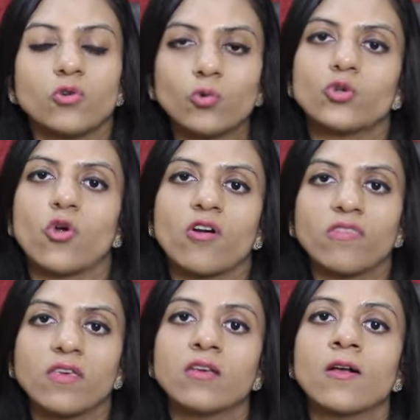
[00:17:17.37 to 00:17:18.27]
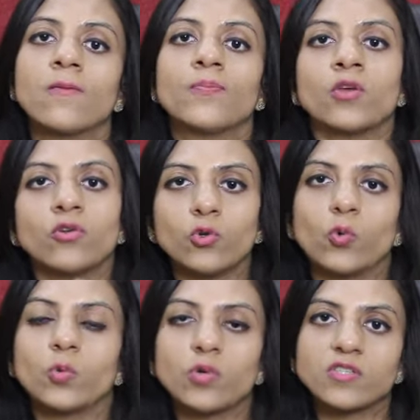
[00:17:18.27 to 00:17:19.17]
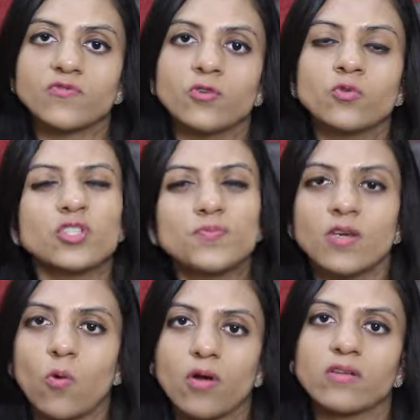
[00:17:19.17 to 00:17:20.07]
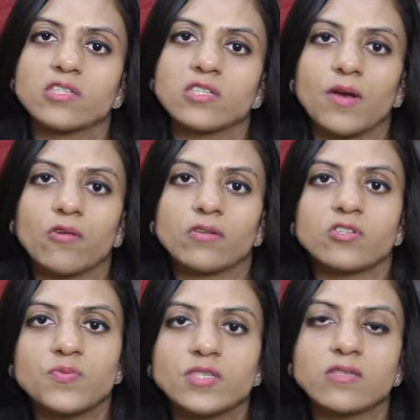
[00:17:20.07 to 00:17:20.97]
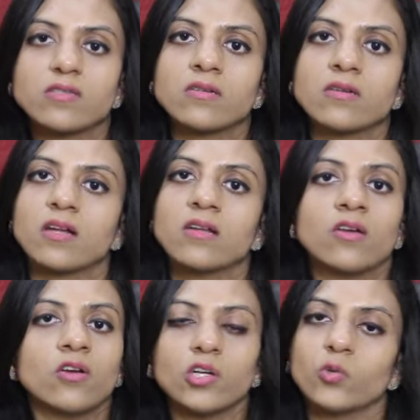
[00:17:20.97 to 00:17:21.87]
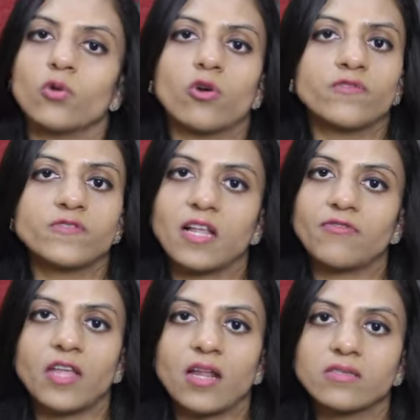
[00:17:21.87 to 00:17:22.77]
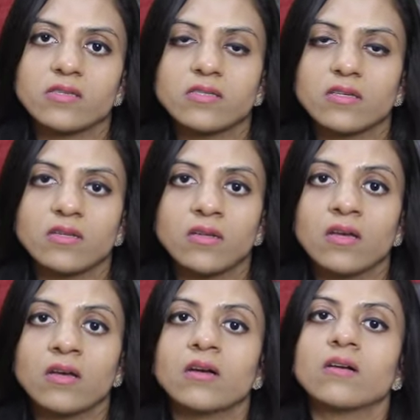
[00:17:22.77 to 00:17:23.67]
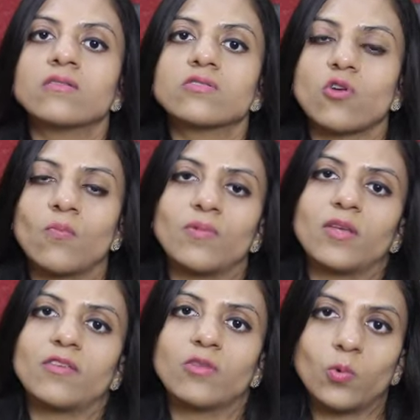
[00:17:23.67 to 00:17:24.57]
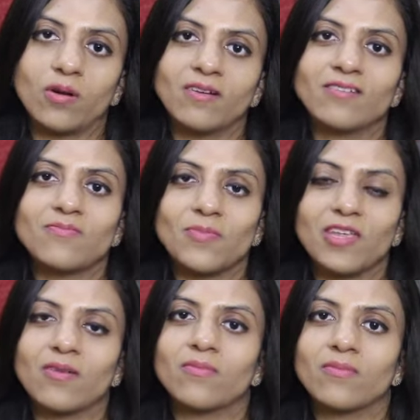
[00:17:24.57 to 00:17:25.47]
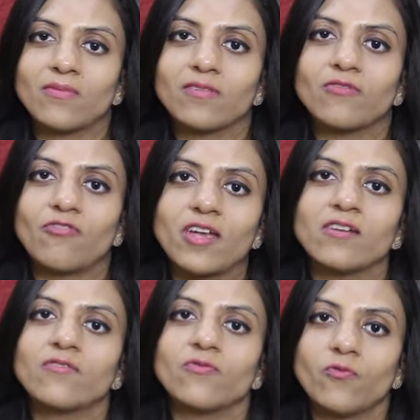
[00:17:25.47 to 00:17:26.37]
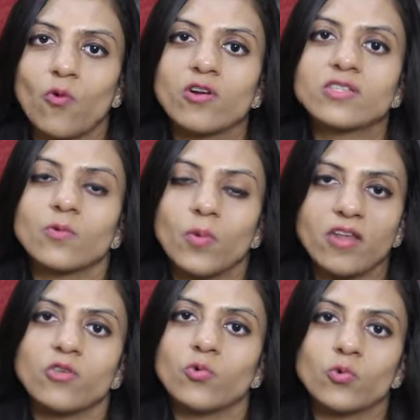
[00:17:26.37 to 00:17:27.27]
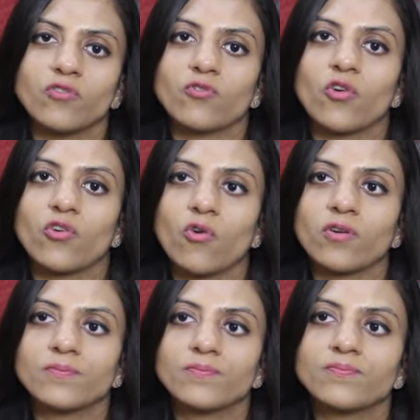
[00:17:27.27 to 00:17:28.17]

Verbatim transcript: Do your thing, do what works for you. Just be honest about it, just be sincere, and do a lot of self-analysis, and stop blaming the world, blame, find faults in where you could have gone wrong.